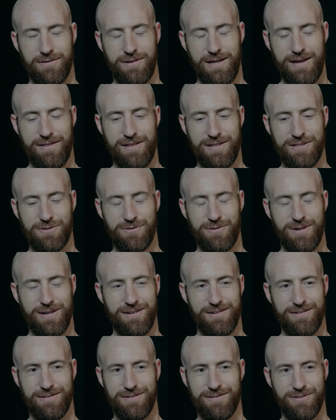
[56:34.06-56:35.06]
Yeah, that's
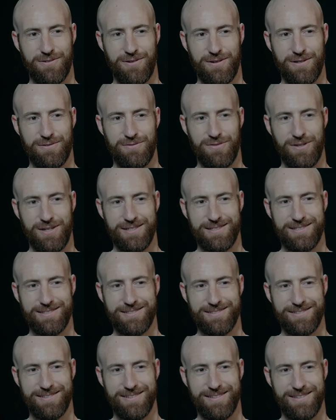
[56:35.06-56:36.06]
great. Great
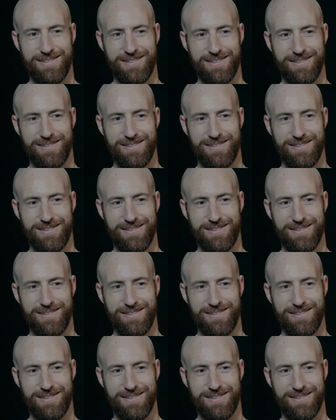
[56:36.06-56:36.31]
advice. Great.